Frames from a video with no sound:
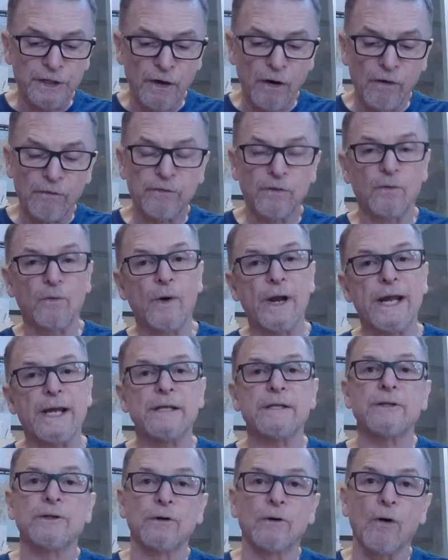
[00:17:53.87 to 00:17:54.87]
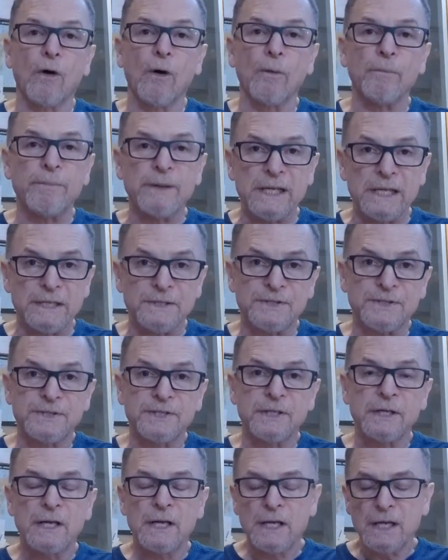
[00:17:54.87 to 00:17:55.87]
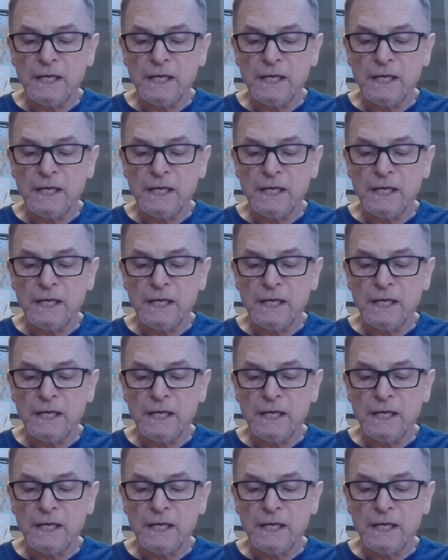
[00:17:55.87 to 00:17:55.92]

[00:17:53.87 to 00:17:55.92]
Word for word: overweight, you're obese,